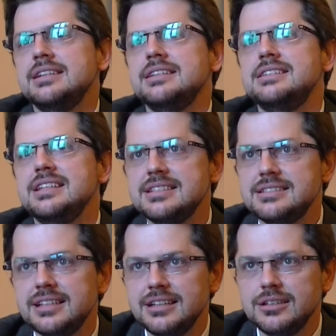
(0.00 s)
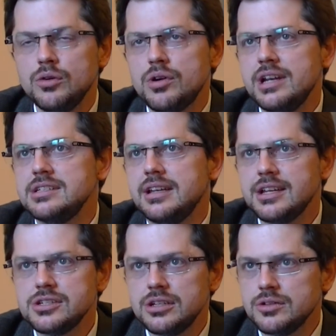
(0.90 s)
citizen or
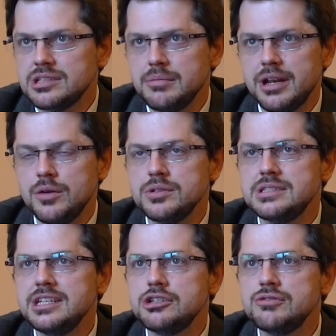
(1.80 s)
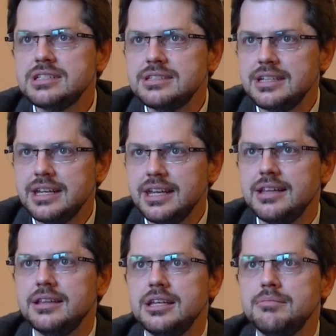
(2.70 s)
intellectual or somebody who is interested
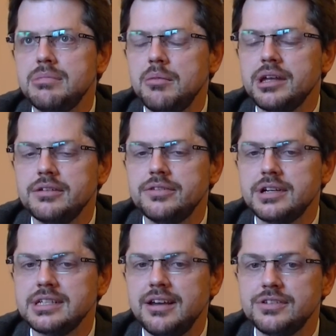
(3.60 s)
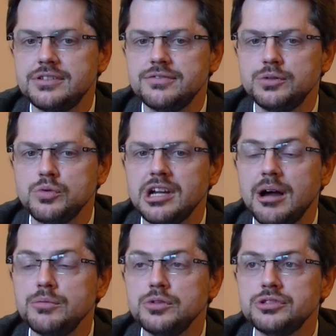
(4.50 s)
in the public affairs has to
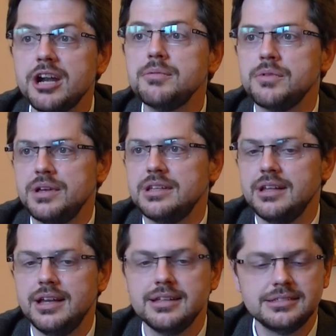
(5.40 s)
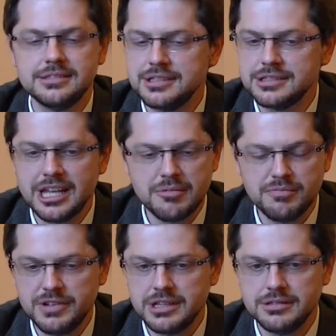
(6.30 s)
come to terms with. As the
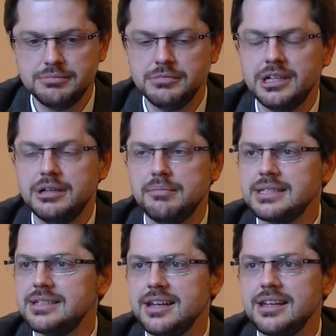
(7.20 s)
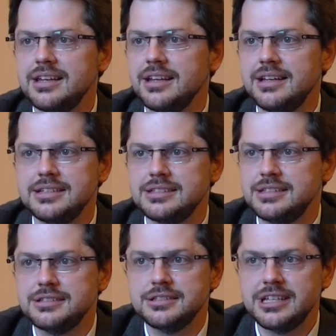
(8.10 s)
same with Masaryk, as
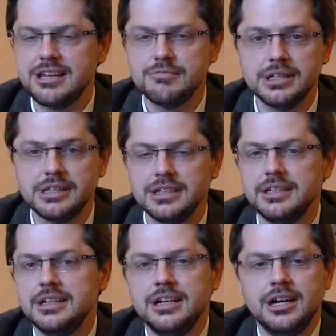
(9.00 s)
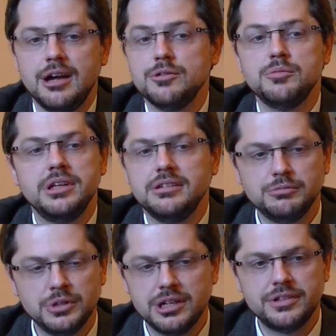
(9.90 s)
is the same with, I would be
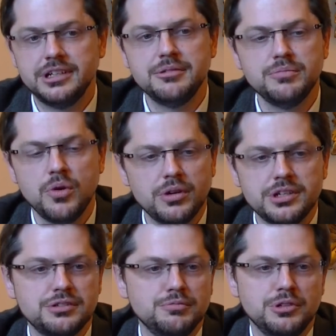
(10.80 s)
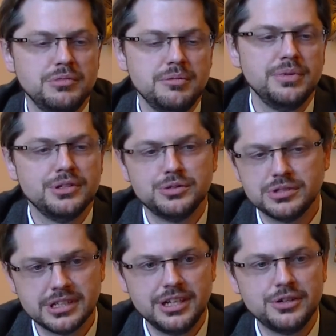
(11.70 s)
whatever in Polish would be
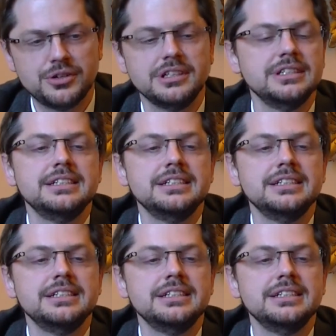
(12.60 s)
Pilsudski or